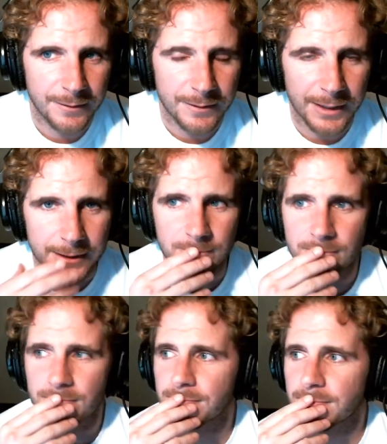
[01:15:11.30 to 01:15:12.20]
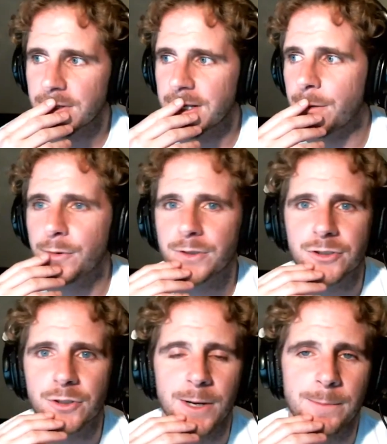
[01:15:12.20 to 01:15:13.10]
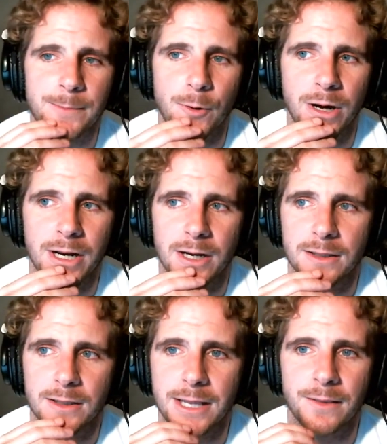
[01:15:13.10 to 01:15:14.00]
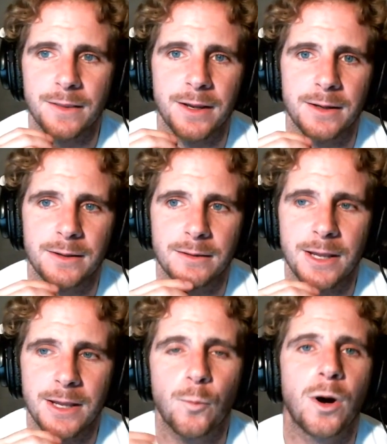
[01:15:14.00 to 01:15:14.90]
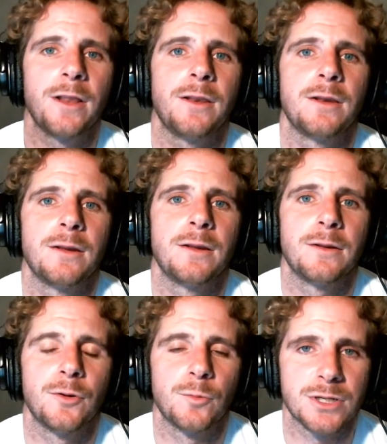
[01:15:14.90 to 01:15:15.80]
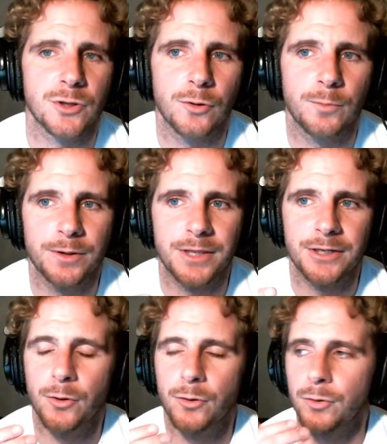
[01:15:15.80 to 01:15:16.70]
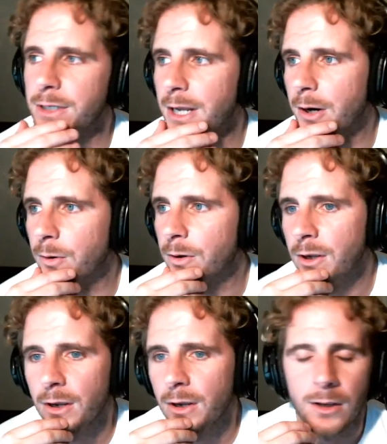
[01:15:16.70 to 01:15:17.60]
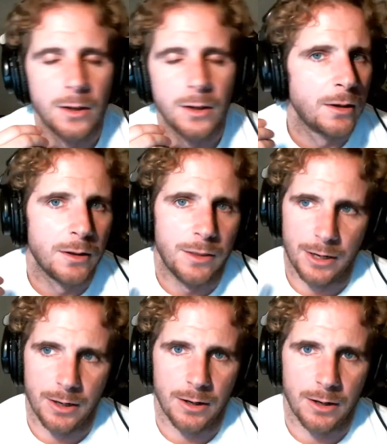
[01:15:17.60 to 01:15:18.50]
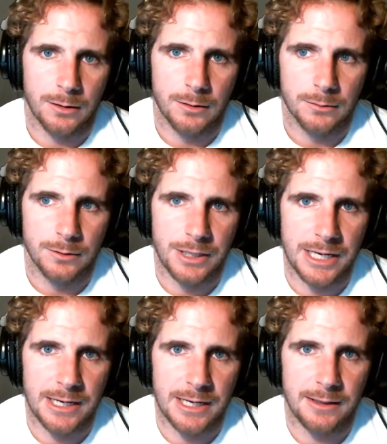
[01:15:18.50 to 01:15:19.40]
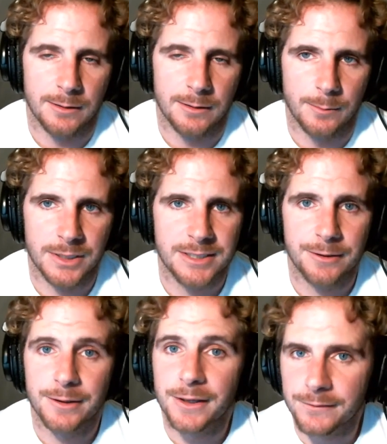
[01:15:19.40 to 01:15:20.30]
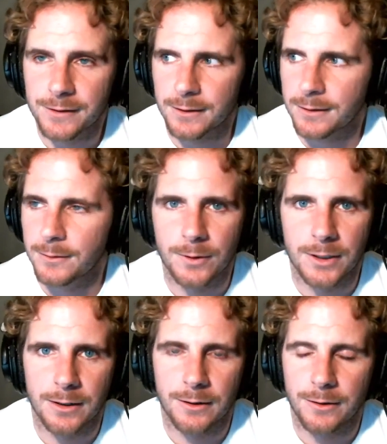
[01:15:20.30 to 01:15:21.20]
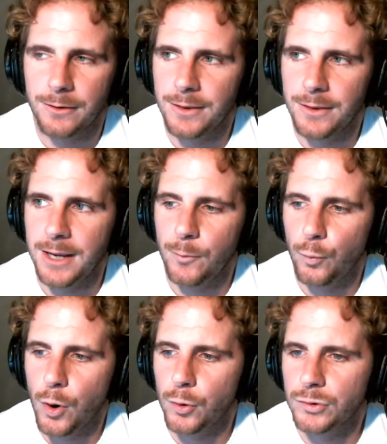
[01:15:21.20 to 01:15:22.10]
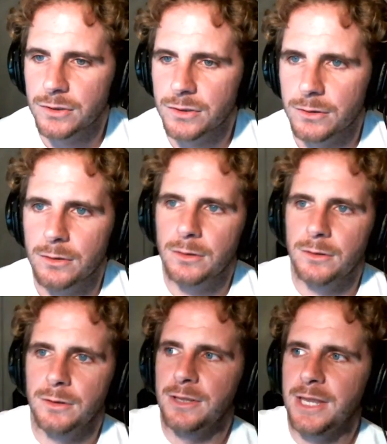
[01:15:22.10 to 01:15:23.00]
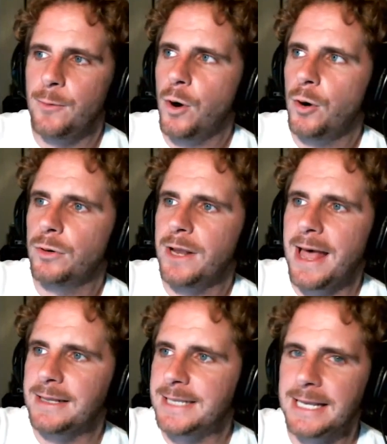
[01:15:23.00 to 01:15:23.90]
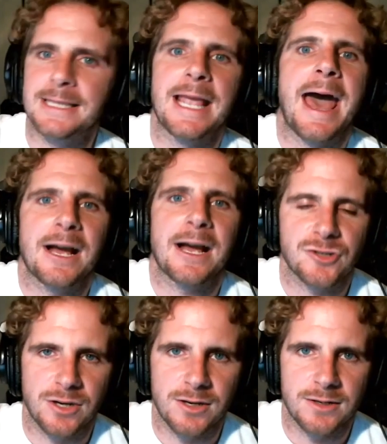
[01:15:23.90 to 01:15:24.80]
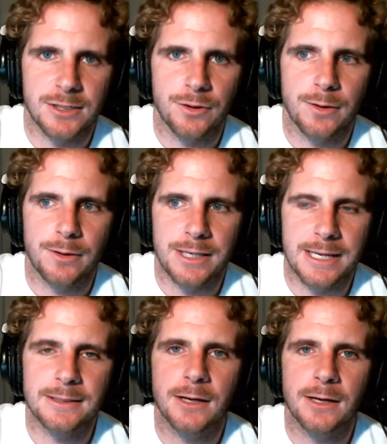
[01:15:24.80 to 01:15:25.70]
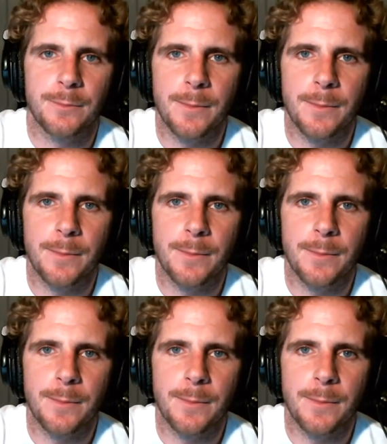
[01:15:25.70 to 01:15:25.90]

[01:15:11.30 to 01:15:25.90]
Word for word: Like, you know, so many people want to, they, they, they want the result, but they don't, you know, they're the materialistic where they won't, they won't take the action until the, the income,